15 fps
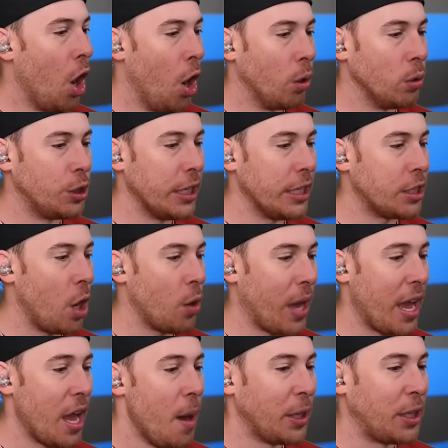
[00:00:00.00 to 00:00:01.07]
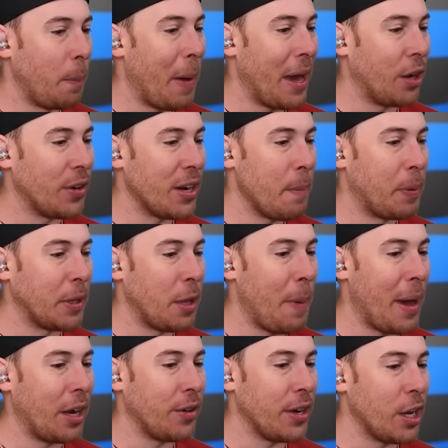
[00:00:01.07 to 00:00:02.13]
Oh, geez. Okay, put the battery in, put the
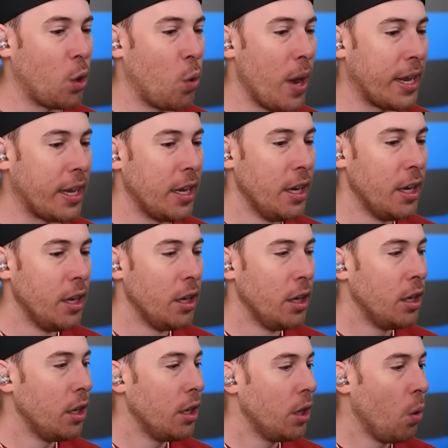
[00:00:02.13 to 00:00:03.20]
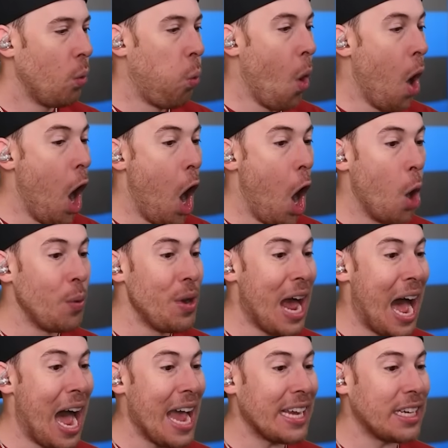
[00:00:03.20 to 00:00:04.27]
battery in, quick. Whoa,
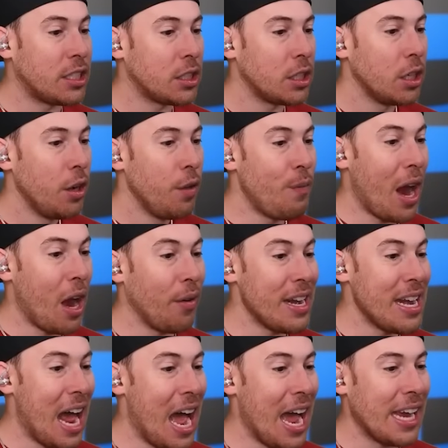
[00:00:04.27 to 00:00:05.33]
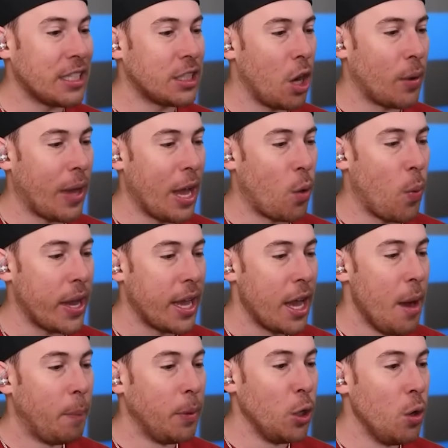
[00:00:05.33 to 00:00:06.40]
nice! Very nice! Okay, quick,
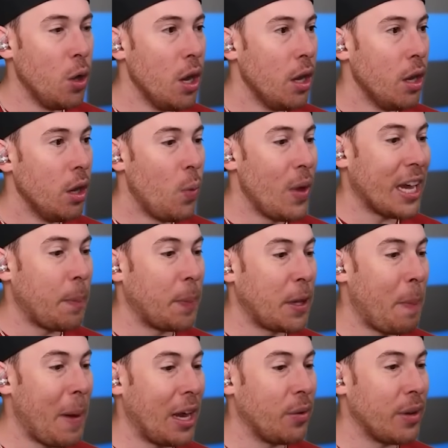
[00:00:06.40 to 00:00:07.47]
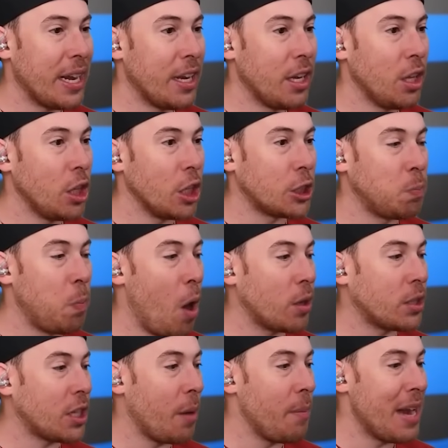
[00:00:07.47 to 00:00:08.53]
blue, we gotta put the battery in. The
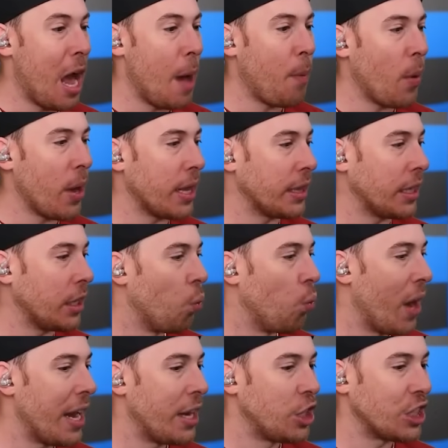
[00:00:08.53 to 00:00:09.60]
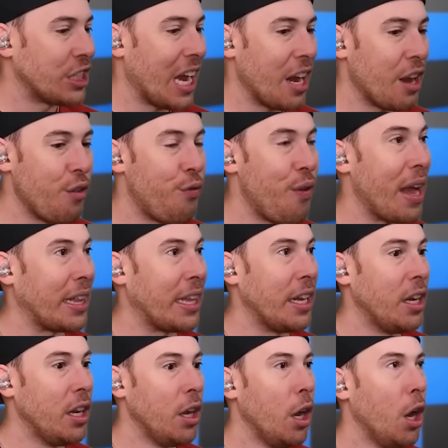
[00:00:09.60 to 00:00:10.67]
smoke's coming out, but wait, red just got
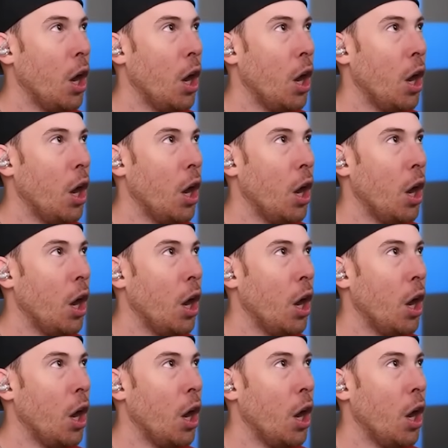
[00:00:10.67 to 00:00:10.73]
infected.